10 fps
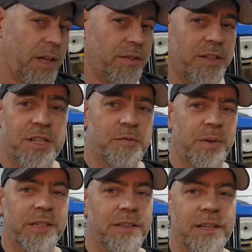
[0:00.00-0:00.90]
These have
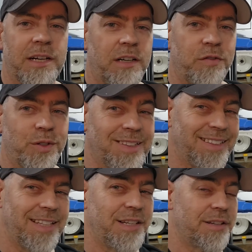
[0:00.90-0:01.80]
been in the car for
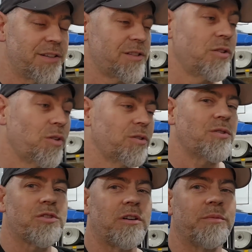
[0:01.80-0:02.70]
years,
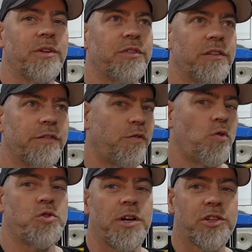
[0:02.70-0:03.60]
long time. They've done
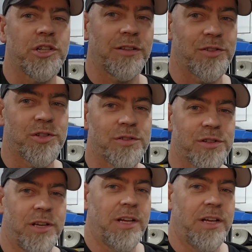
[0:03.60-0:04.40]
4 drag challenges,